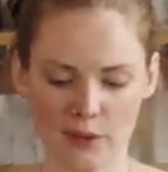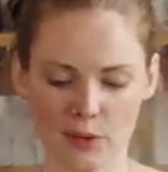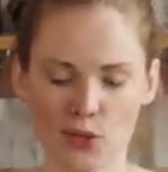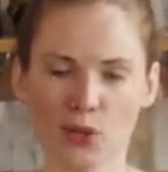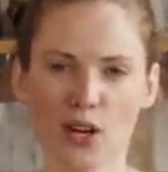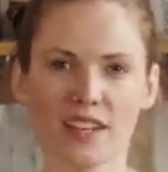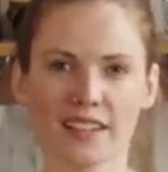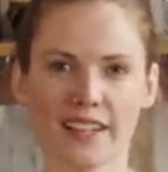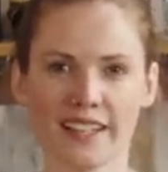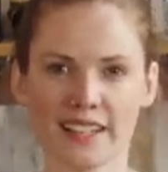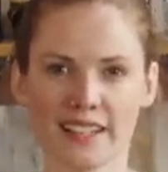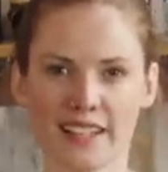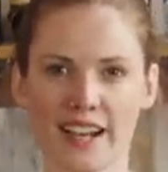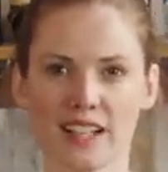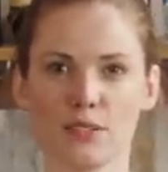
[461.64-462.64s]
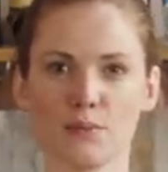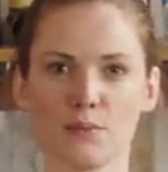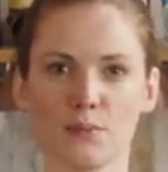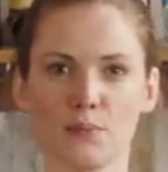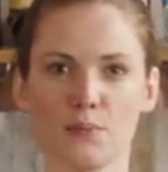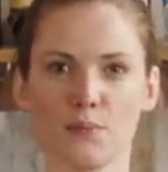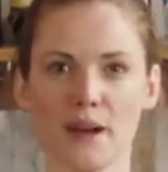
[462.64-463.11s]
you know, unlike in kind of,
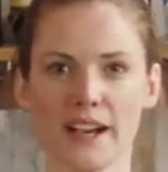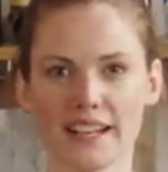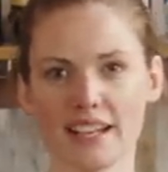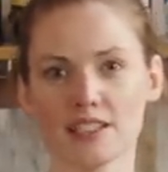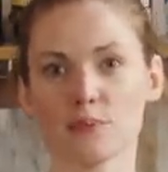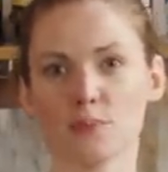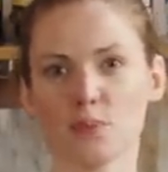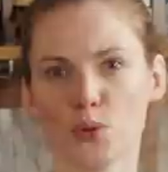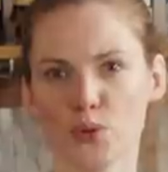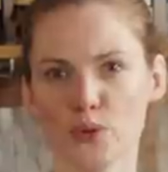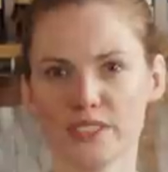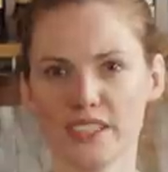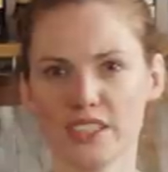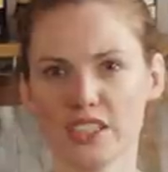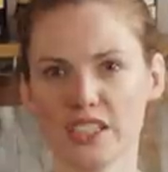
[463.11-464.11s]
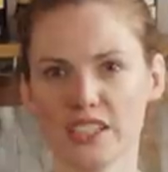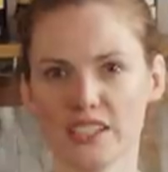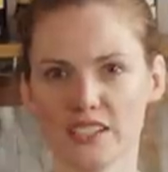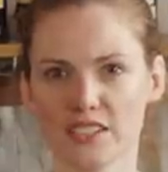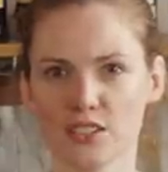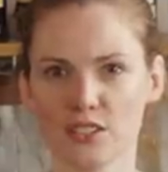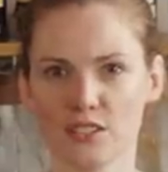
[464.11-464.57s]
I guess,
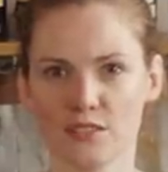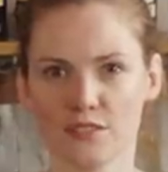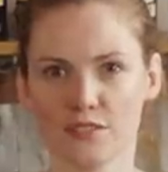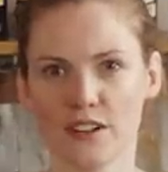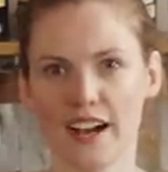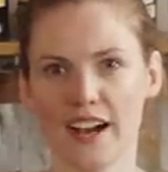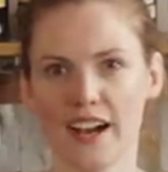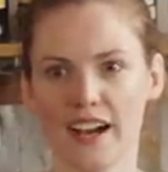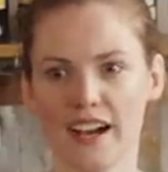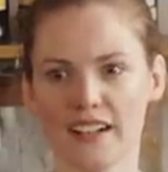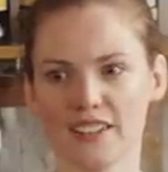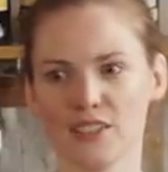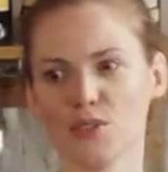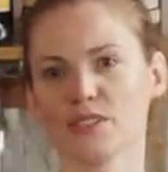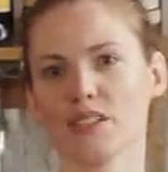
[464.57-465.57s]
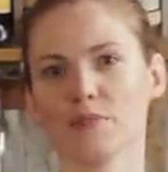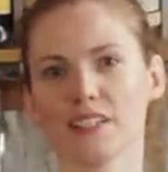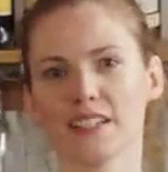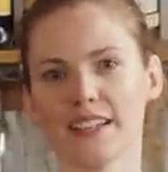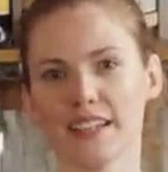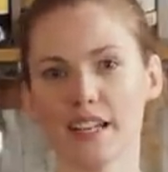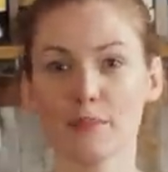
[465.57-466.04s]
boozier sort of, you know,
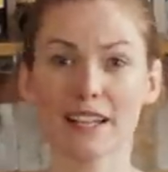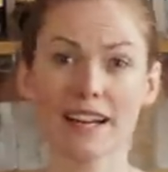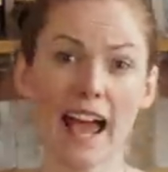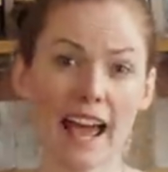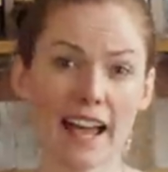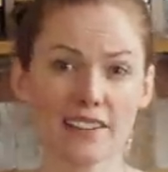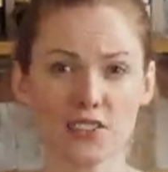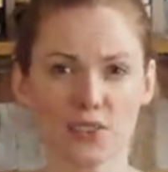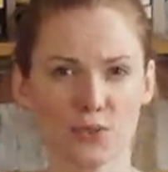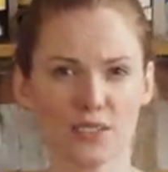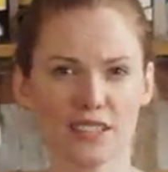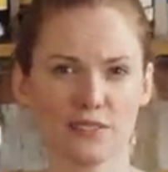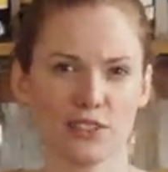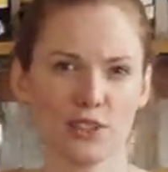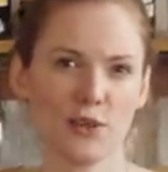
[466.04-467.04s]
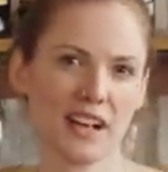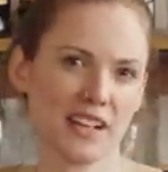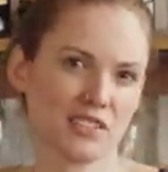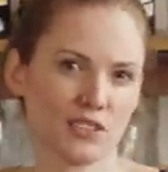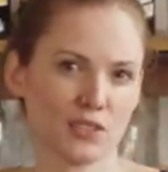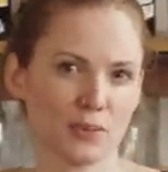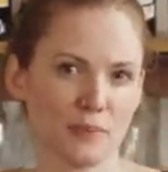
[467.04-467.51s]
something like a Manhattan or whatever, you
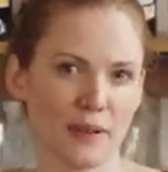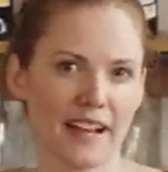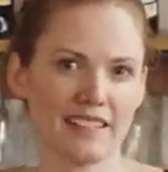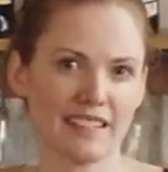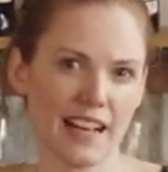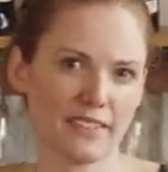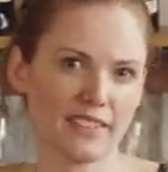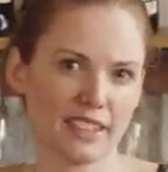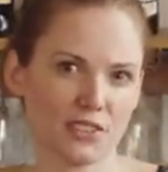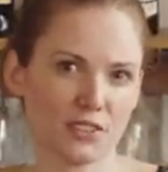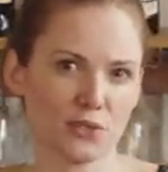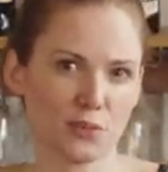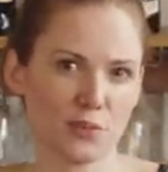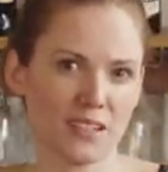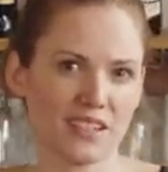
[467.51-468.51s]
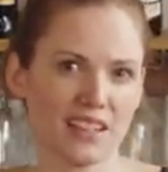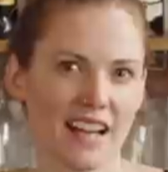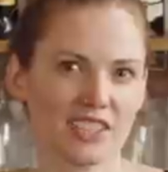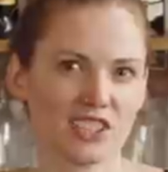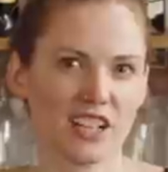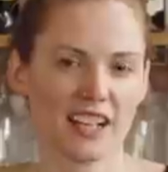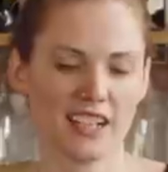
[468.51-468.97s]
actually don't mind having a little bit of
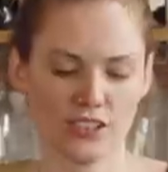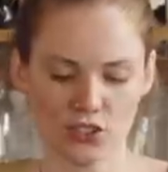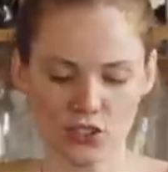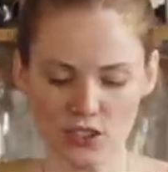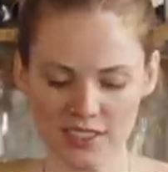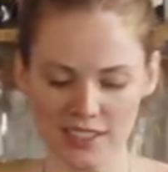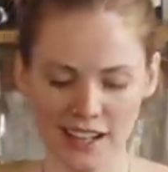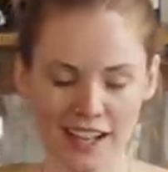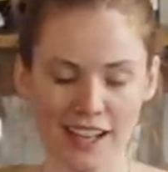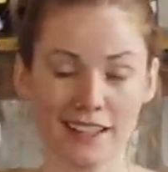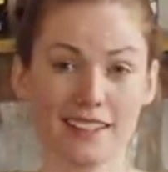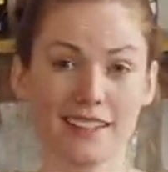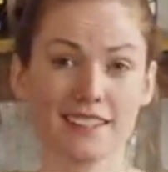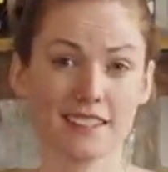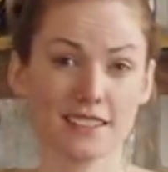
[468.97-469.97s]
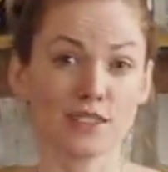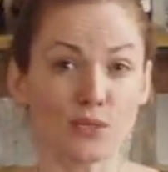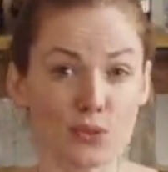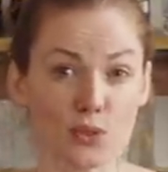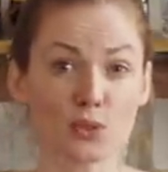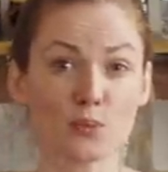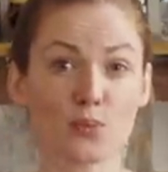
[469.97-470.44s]
that cherry juice. This is
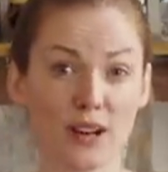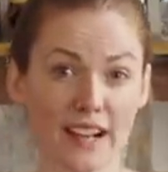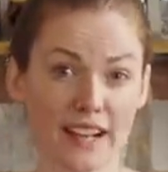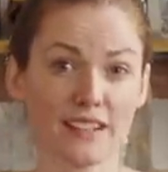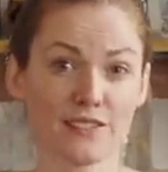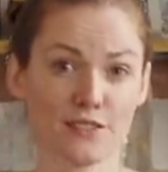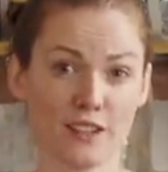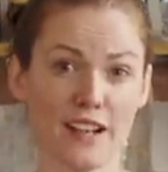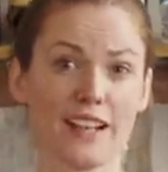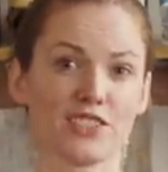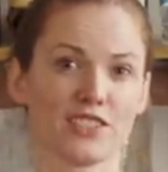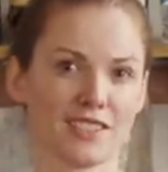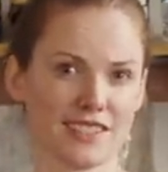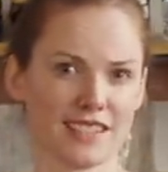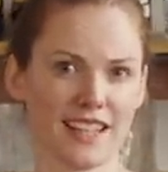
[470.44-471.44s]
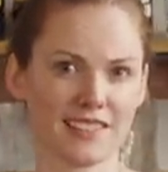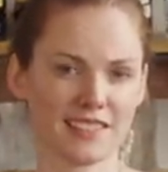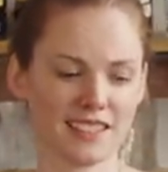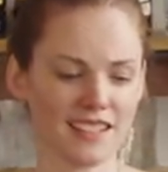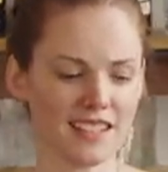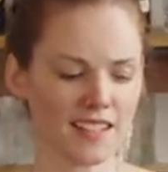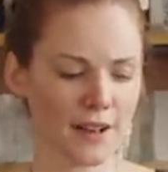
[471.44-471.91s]
so bright and fresh and
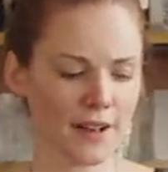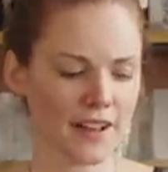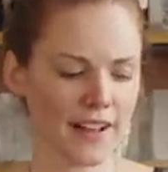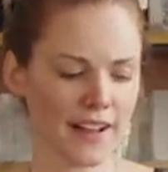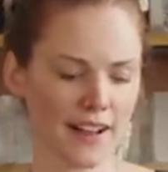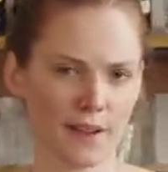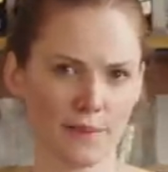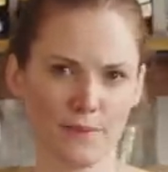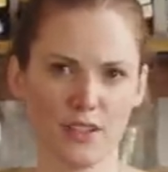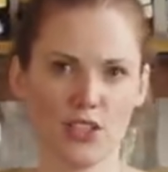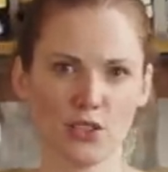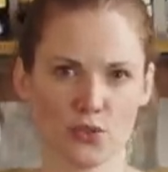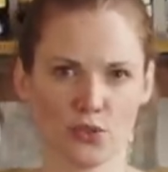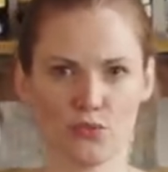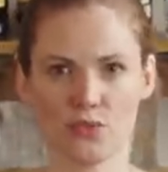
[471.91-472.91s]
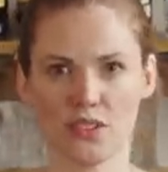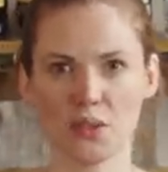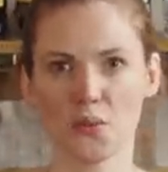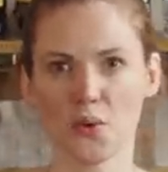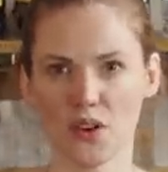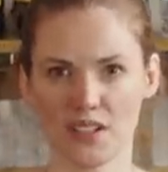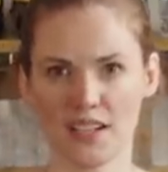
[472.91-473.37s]
zesty. You don't really
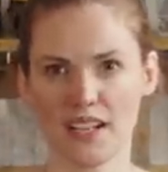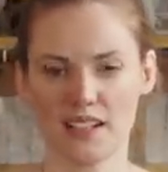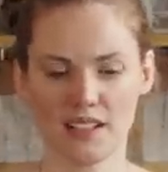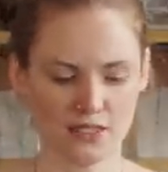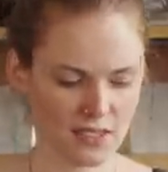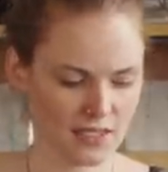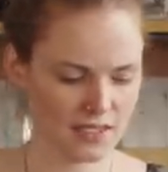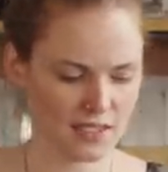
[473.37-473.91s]
want any of the